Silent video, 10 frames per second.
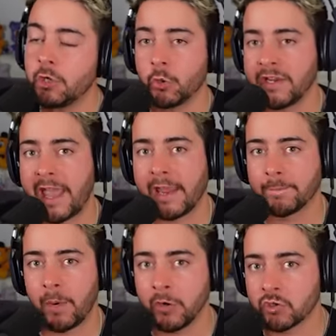
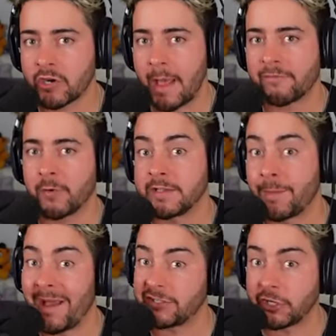created Burntrap from his
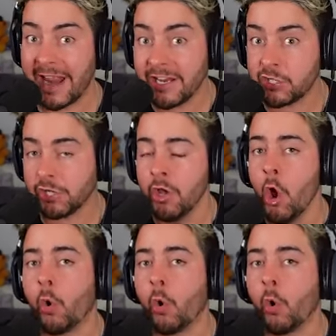imagination,